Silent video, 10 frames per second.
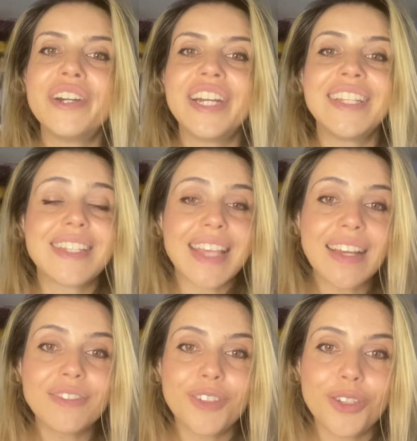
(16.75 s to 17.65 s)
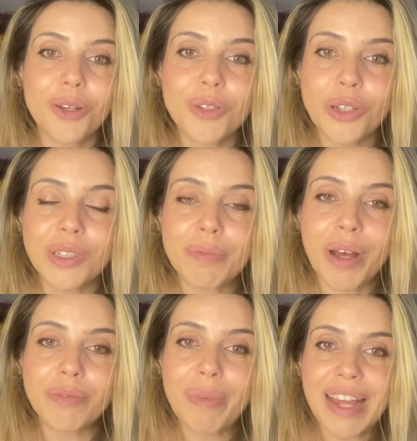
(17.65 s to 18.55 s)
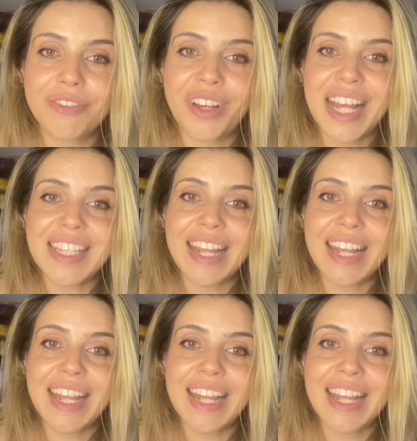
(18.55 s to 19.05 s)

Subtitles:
in the second video, we talked about bad fats,